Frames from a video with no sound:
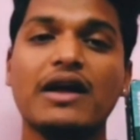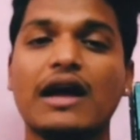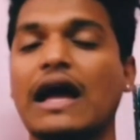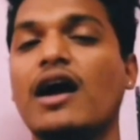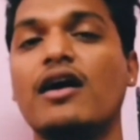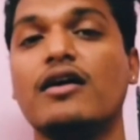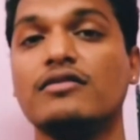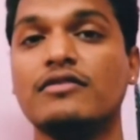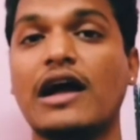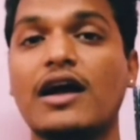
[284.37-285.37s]
But
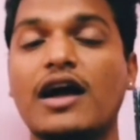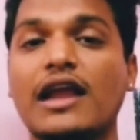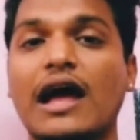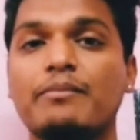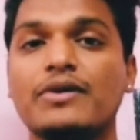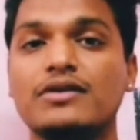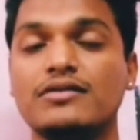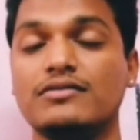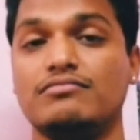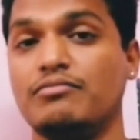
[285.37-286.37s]
because I don't
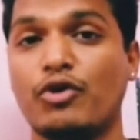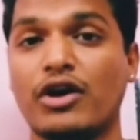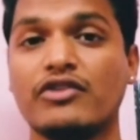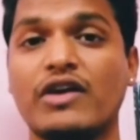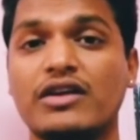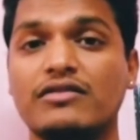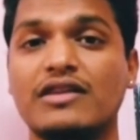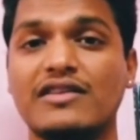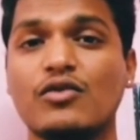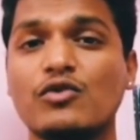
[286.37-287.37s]
really prefer
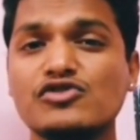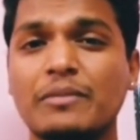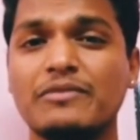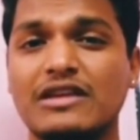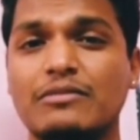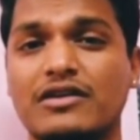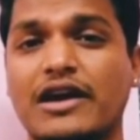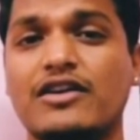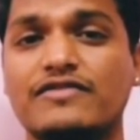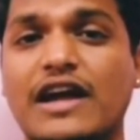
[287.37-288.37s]
buying modern textbooks,
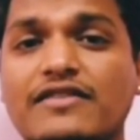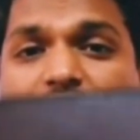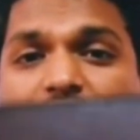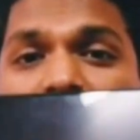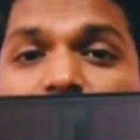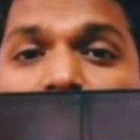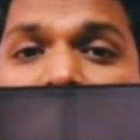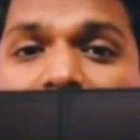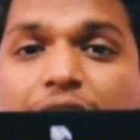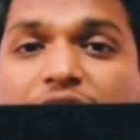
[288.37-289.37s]
so you can
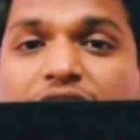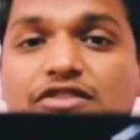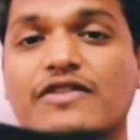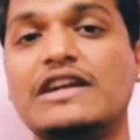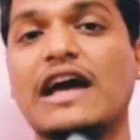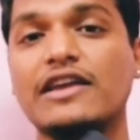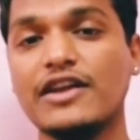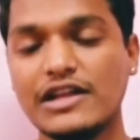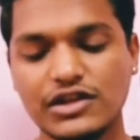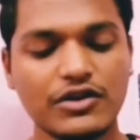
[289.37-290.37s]
definitely see a lot of textbooks
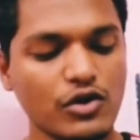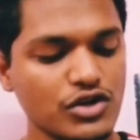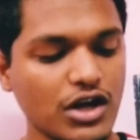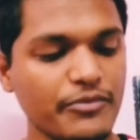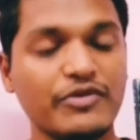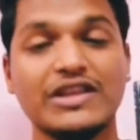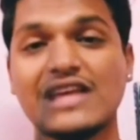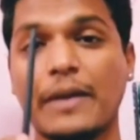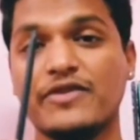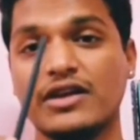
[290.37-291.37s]
here, but there
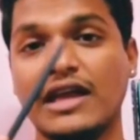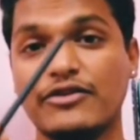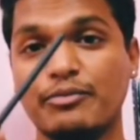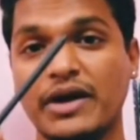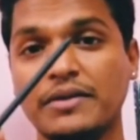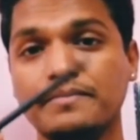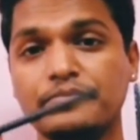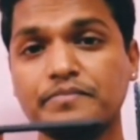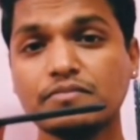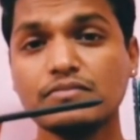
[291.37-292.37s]
is no
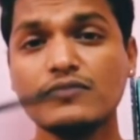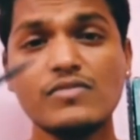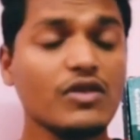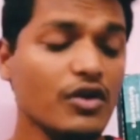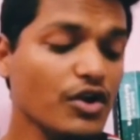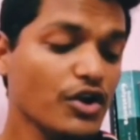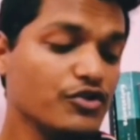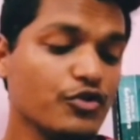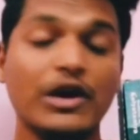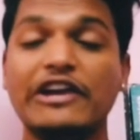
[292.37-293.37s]
single modern
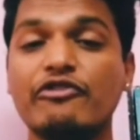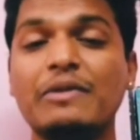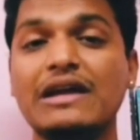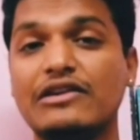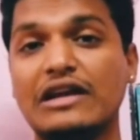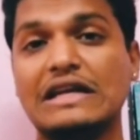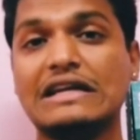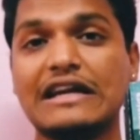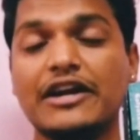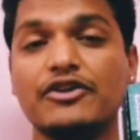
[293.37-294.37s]

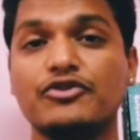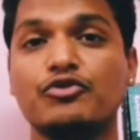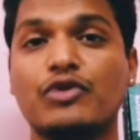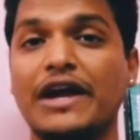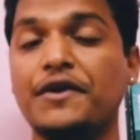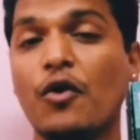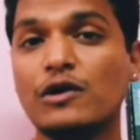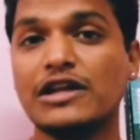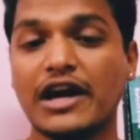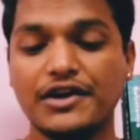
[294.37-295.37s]
textbook out here,
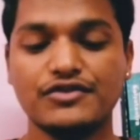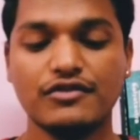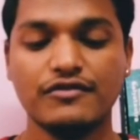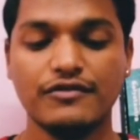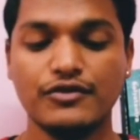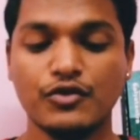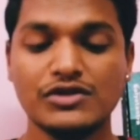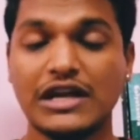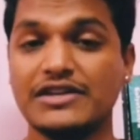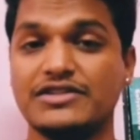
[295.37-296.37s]
because I don't
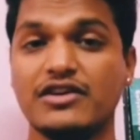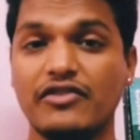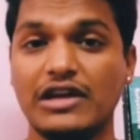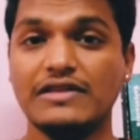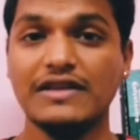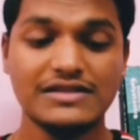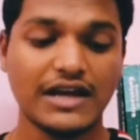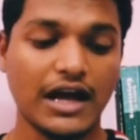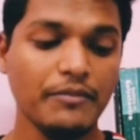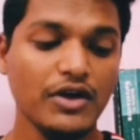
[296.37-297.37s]
really
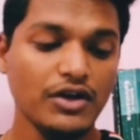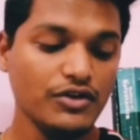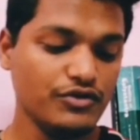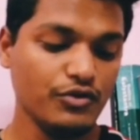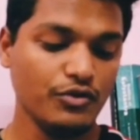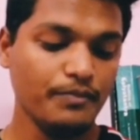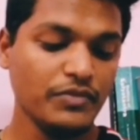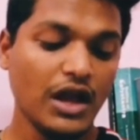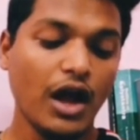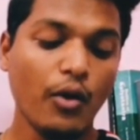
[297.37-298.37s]
buy those because
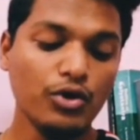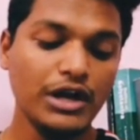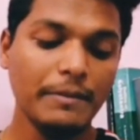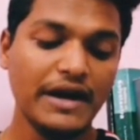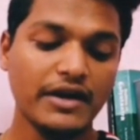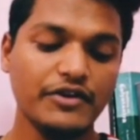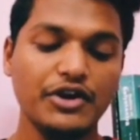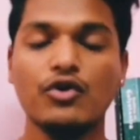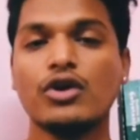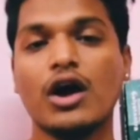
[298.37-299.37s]
I don't feel
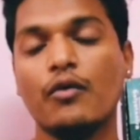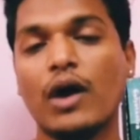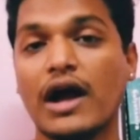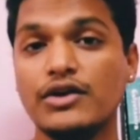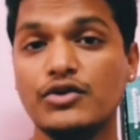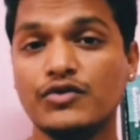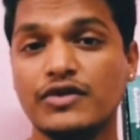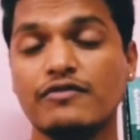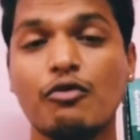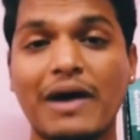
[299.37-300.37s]
like carrying them. You
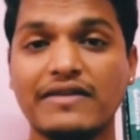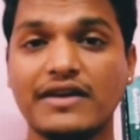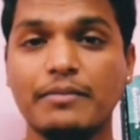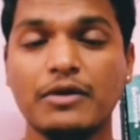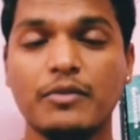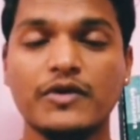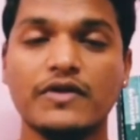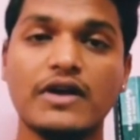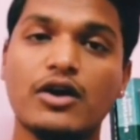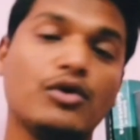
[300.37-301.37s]
definitely know how big
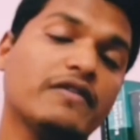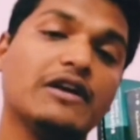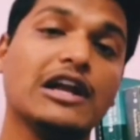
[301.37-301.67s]
are those.